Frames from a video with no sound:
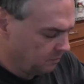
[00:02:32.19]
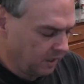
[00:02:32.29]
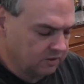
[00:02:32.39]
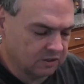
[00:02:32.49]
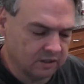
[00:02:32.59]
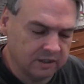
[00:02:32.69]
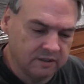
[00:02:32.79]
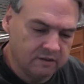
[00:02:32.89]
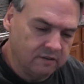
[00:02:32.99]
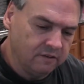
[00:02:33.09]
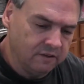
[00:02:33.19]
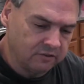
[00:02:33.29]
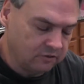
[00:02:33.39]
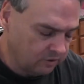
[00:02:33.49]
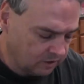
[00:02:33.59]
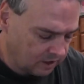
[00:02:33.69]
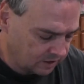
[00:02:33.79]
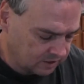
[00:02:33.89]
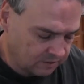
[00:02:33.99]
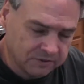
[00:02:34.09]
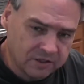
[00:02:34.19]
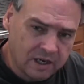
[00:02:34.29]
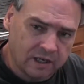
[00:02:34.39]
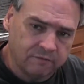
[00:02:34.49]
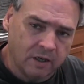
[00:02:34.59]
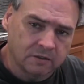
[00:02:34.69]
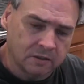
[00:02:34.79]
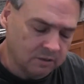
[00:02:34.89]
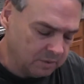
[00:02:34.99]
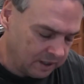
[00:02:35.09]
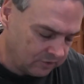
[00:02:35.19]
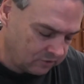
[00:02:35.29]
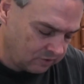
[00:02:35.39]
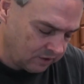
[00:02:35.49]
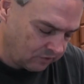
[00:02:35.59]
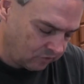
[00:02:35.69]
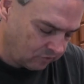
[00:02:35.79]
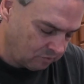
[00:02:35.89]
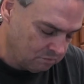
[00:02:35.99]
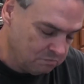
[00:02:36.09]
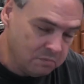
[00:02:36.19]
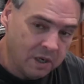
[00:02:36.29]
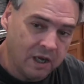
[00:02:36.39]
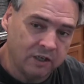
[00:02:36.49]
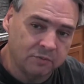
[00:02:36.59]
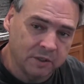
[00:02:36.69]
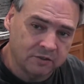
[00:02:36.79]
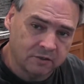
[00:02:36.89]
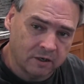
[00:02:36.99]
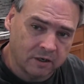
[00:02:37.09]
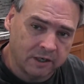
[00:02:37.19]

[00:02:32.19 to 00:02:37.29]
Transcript: basically this Duralock stuff, it's kind of like Velcro, but it's much, much stronger.